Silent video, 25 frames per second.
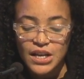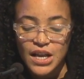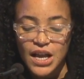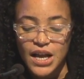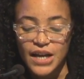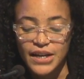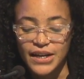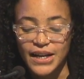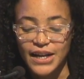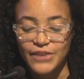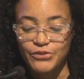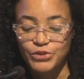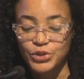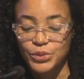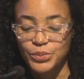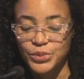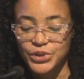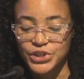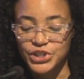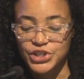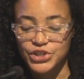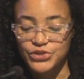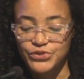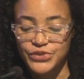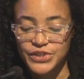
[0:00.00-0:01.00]
An Afro
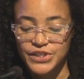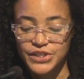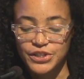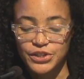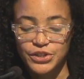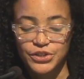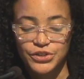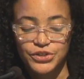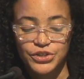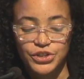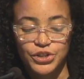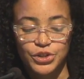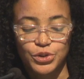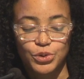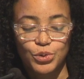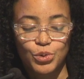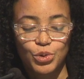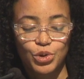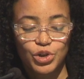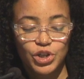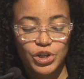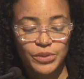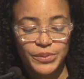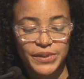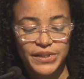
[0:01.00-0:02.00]
British visitor to the
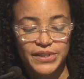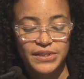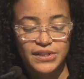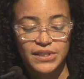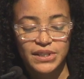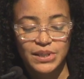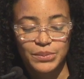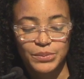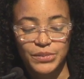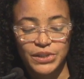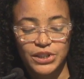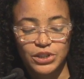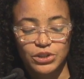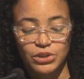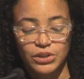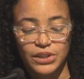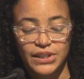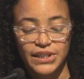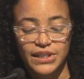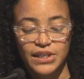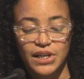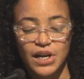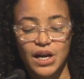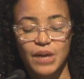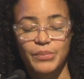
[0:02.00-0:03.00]
Horniman similarly
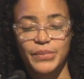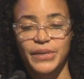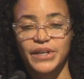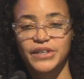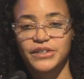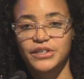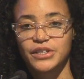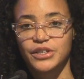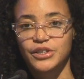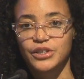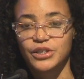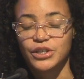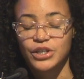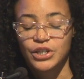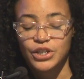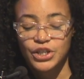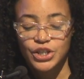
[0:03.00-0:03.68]
commented